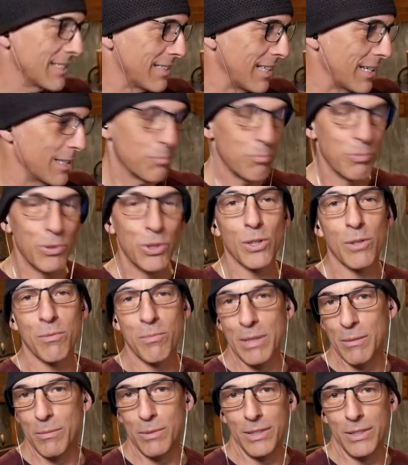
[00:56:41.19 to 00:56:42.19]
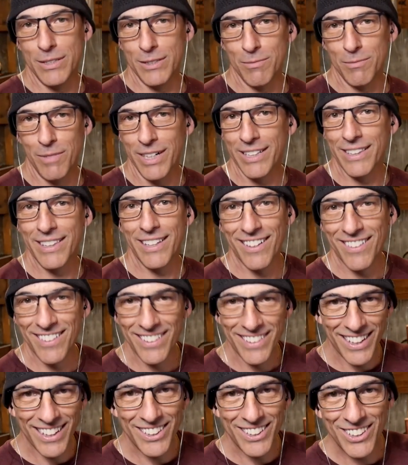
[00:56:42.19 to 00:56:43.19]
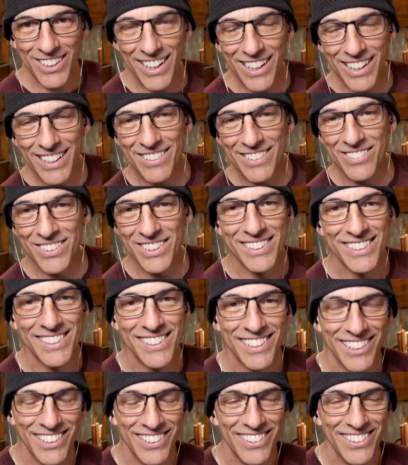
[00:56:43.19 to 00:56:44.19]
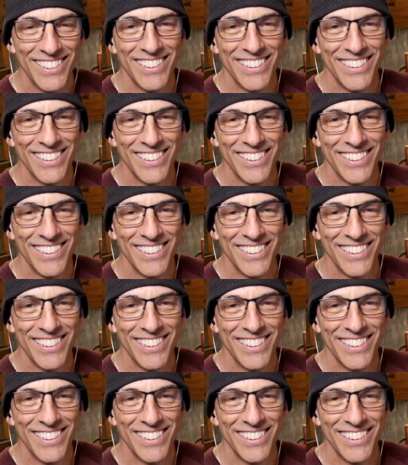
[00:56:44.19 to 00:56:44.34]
that is pure minimalism right there in that shot even. So.